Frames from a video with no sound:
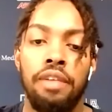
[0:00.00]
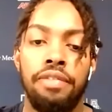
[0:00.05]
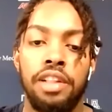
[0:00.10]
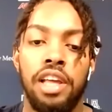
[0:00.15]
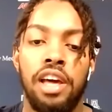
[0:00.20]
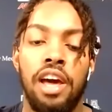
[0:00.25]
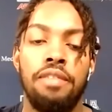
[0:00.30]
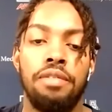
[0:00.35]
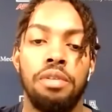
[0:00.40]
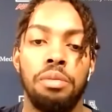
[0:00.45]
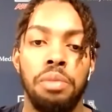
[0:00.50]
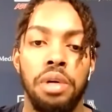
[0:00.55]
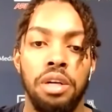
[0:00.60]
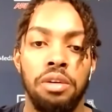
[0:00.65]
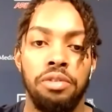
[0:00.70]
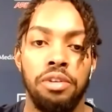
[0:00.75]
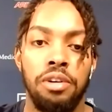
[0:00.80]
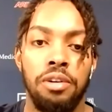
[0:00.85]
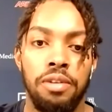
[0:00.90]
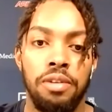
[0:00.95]
feel like I have a better
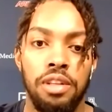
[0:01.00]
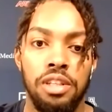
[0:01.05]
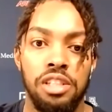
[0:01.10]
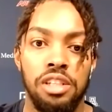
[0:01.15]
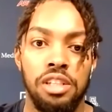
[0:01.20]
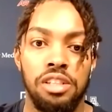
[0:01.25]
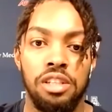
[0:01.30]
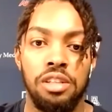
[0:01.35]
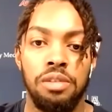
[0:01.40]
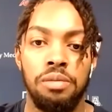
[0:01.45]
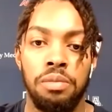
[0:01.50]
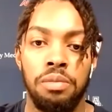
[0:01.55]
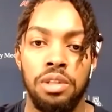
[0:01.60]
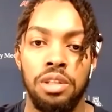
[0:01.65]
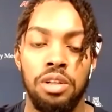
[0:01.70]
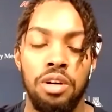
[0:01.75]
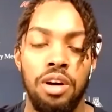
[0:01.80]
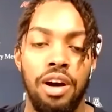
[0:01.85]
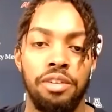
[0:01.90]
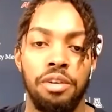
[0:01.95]
feel for the system, you
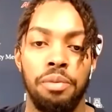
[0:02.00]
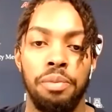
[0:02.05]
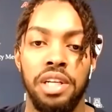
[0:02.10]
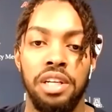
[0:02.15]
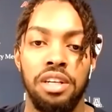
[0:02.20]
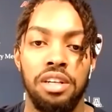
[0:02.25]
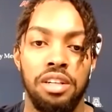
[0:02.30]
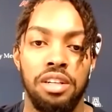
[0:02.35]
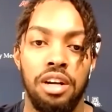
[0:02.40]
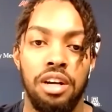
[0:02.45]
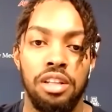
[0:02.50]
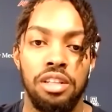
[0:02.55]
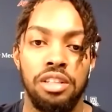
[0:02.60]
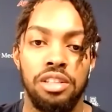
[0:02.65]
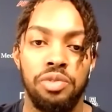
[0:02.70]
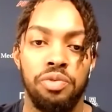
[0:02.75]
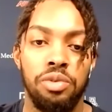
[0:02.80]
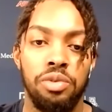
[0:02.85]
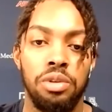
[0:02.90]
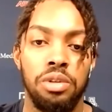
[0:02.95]
know, after being in
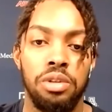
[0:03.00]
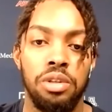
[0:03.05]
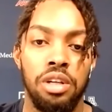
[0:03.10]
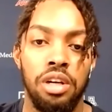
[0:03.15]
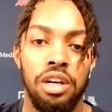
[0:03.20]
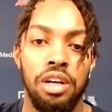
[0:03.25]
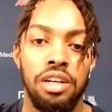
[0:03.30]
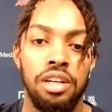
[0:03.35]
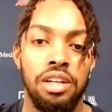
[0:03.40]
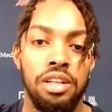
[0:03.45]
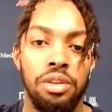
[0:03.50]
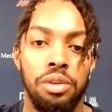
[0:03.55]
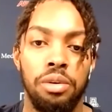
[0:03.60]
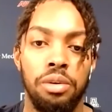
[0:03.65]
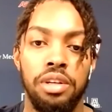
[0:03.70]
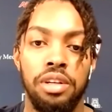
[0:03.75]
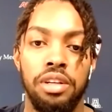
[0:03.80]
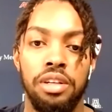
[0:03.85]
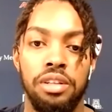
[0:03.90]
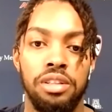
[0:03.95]
college for
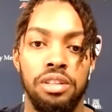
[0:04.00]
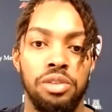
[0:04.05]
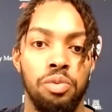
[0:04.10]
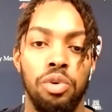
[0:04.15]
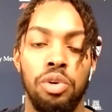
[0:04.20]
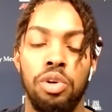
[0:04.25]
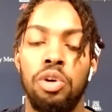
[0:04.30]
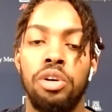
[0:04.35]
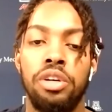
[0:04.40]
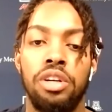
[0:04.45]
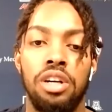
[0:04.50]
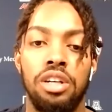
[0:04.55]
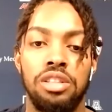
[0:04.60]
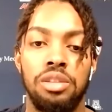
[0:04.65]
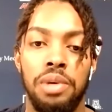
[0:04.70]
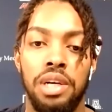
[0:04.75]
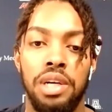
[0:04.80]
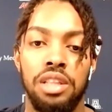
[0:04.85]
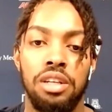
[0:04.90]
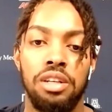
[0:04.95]
3 years, well, going on to
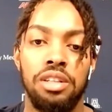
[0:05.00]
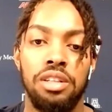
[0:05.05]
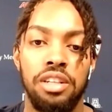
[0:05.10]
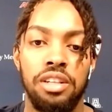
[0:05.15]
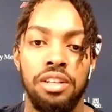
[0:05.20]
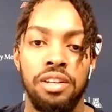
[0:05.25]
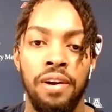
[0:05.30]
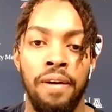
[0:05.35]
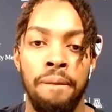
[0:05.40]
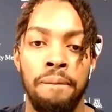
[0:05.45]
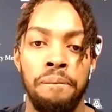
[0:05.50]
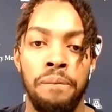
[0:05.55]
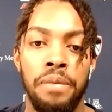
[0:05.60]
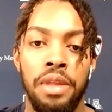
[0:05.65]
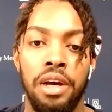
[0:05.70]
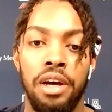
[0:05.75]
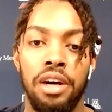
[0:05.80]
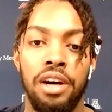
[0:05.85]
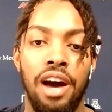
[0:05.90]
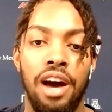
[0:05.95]
my third year,
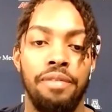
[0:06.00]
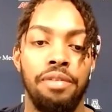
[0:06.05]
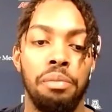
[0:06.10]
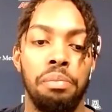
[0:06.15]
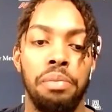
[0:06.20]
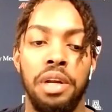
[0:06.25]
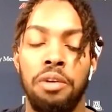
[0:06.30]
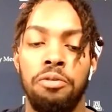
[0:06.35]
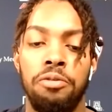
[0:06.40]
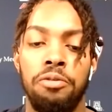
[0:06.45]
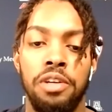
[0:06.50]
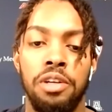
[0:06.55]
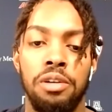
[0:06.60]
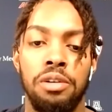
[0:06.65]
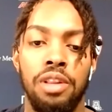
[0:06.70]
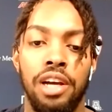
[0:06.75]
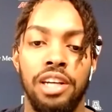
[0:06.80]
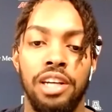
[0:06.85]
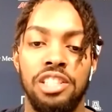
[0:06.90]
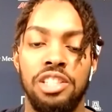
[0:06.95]
I have a better feel
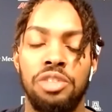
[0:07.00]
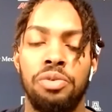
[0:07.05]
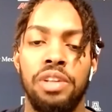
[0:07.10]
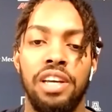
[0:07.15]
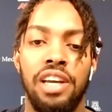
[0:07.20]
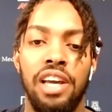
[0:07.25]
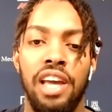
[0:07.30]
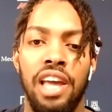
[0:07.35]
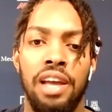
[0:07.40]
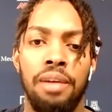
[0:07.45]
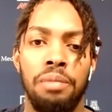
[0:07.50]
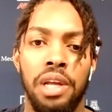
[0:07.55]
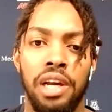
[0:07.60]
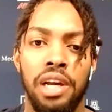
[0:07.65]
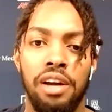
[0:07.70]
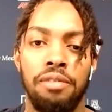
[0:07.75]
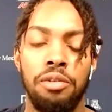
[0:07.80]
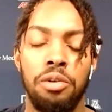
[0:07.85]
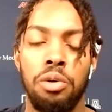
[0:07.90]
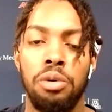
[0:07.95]
like just for the game, like
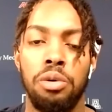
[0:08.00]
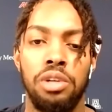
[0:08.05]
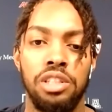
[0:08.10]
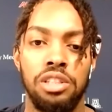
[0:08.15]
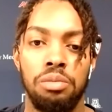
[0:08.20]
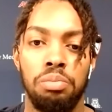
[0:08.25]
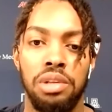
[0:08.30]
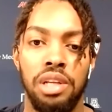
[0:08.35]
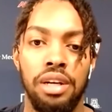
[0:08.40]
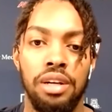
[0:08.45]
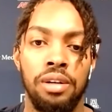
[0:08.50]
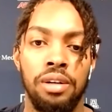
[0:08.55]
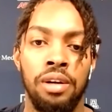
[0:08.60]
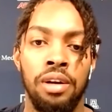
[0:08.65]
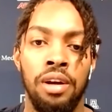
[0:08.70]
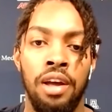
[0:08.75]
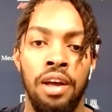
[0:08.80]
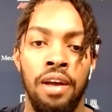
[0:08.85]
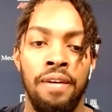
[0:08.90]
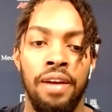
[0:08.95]
I've grown as a player.
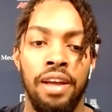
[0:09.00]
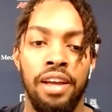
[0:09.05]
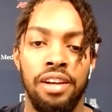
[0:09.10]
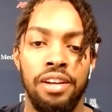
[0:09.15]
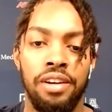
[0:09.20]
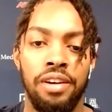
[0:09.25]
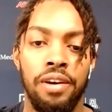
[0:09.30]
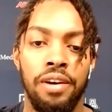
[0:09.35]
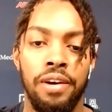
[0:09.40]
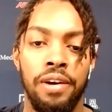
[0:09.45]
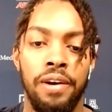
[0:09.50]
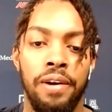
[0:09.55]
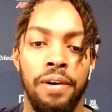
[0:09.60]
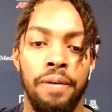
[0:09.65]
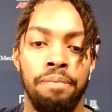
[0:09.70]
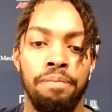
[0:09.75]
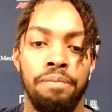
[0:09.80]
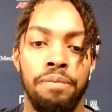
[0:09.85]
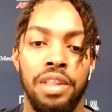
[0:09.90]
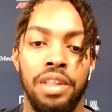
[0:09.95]
And
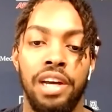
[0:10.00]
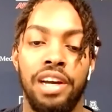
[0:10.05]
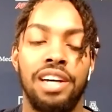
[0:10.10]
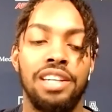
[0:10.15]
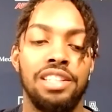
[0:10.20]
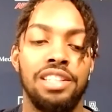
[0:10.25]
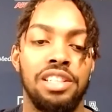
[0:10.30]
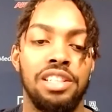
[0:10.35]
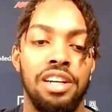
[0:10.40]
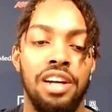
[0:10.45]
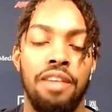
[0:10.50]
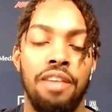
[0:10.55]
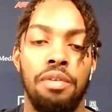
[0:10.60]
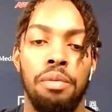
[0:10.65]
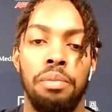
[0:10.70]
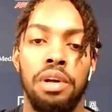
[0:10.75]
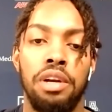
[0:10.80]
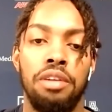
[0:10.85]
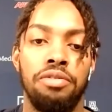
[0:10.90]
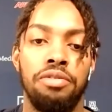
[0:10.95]
like I said, I have a
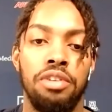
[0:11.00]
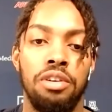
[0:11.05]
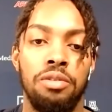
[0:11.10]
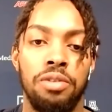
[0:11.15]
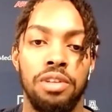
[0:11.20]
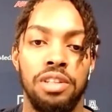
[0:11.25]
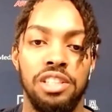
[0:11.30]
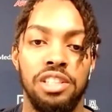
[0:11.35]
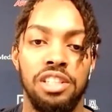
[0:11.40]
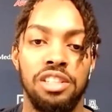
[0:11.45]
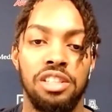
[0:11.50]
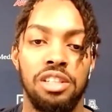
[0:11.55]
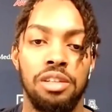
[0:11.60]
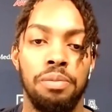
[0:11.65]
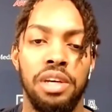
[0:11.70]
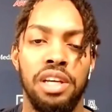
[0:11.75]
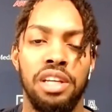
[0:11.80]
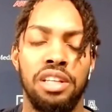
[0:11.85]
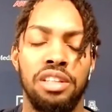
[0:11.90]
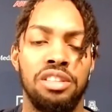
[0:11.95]
better feel for the
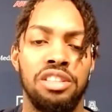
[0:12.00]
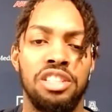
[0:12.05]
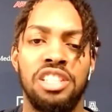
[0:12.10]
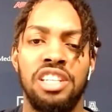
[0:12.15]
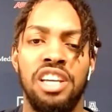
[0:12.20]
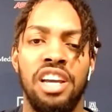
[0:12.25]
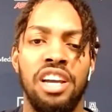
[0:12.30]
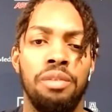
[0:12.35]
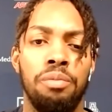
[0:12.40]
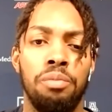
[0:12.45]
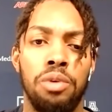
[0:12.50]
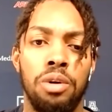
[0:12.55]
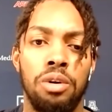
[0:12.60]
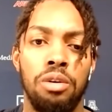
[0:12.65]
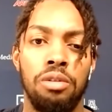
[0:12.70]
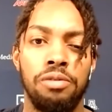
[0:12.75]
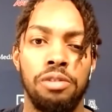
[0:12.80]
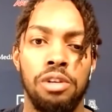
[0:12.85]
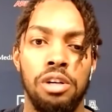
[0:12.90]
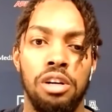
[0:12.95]
system and just gain more
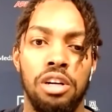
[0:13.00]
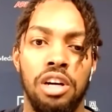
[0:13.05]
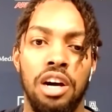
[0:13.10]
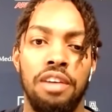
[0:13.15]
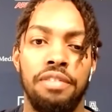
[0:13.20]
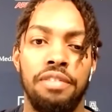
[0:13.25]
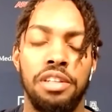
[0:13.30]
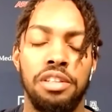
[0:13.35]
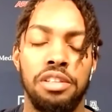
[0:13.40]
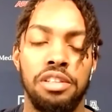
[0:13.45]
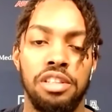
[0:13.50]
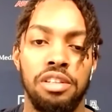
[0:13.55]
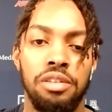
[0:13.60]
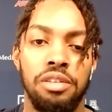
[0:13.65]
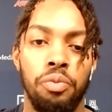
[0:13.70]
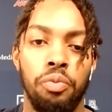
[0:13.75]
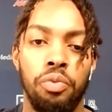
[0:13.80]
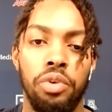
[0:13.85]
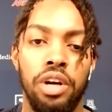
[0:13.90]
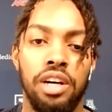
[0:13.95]
overall confidence
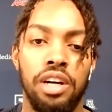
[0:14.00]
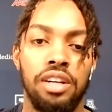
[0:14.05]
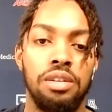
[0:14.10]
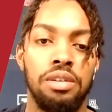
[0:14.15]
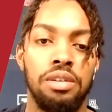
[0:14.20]
in what I can